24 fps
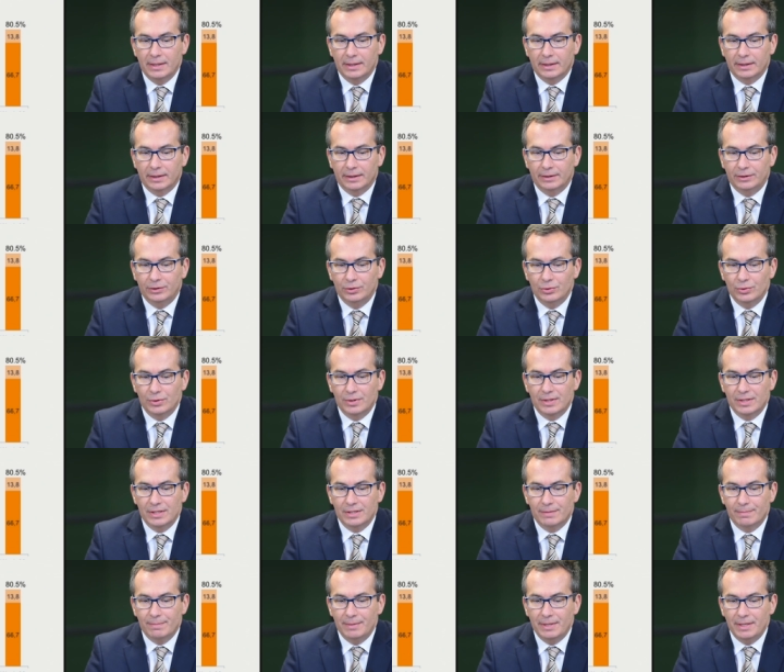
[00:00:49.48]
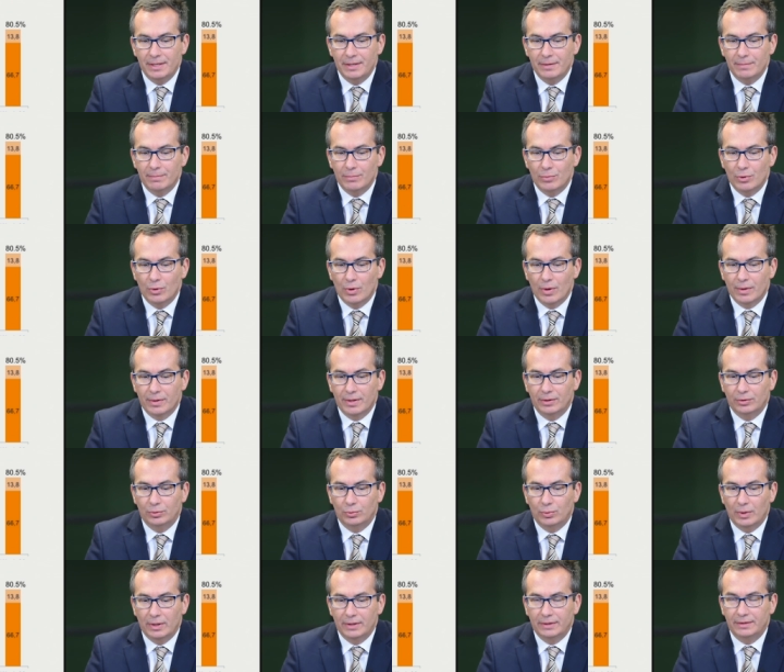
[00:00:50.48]
reduced the spleen more than
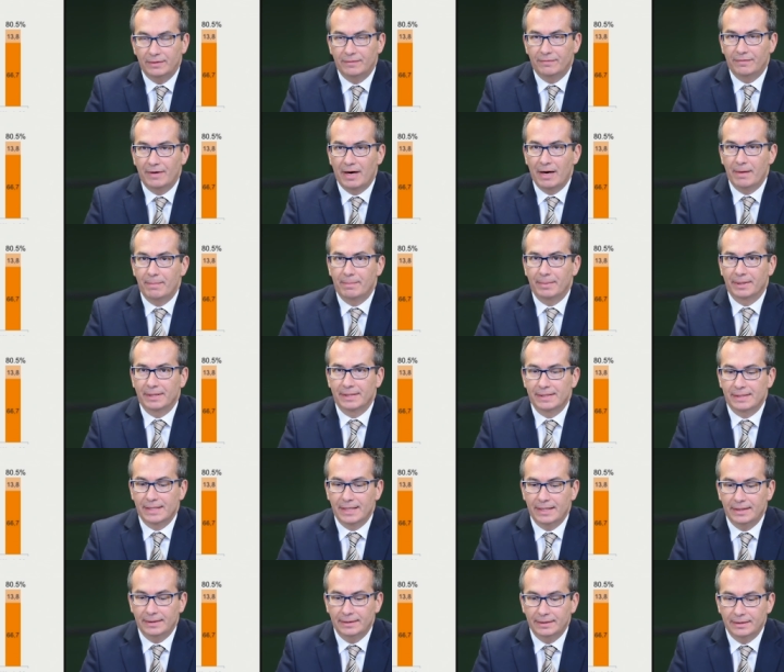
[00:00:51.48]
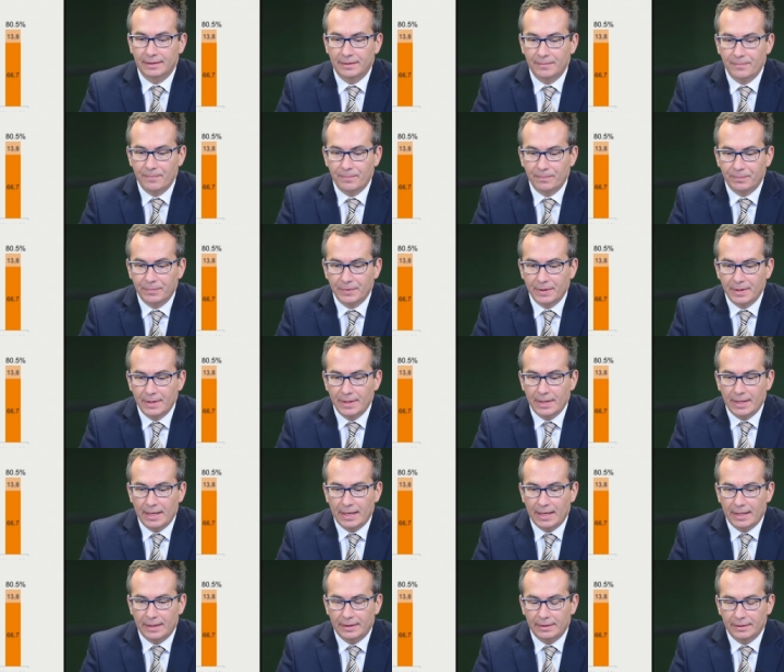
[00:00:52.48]
25%,
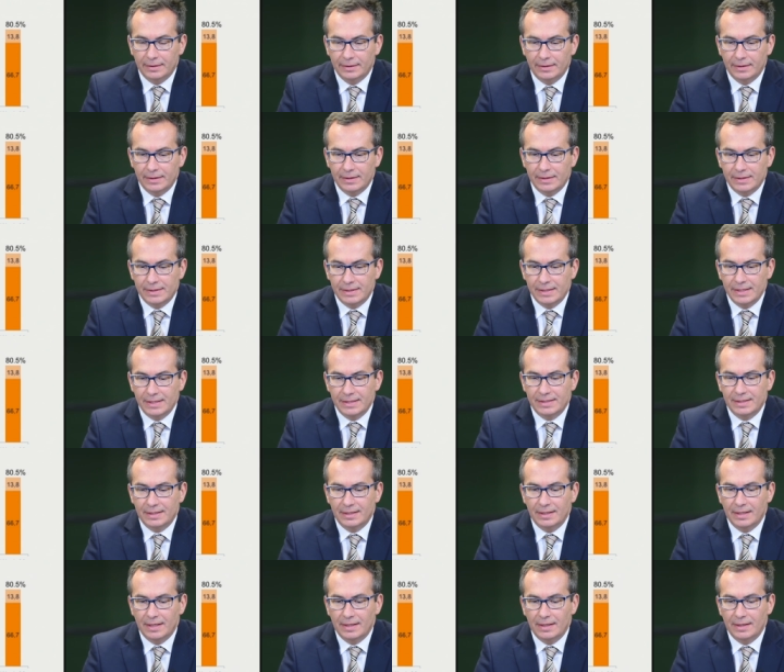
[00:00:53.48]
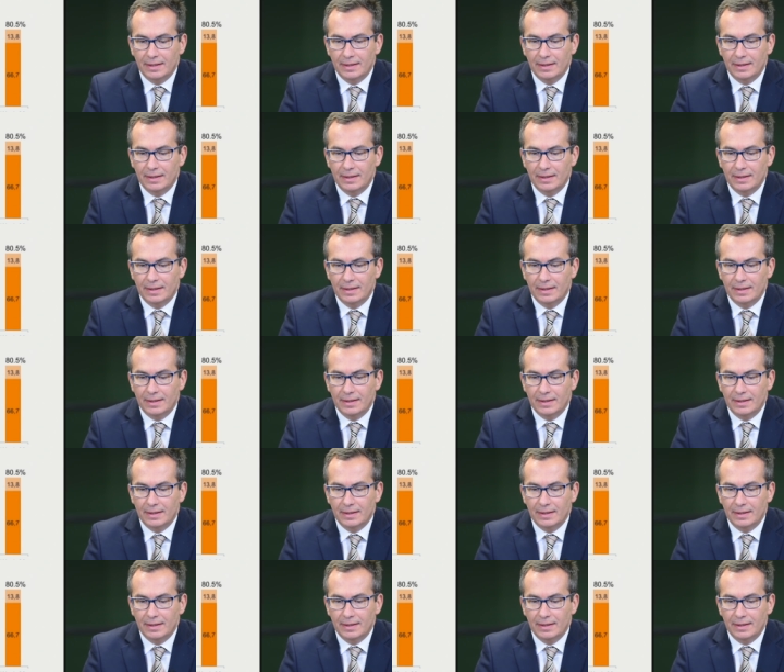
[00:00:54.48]
and 60%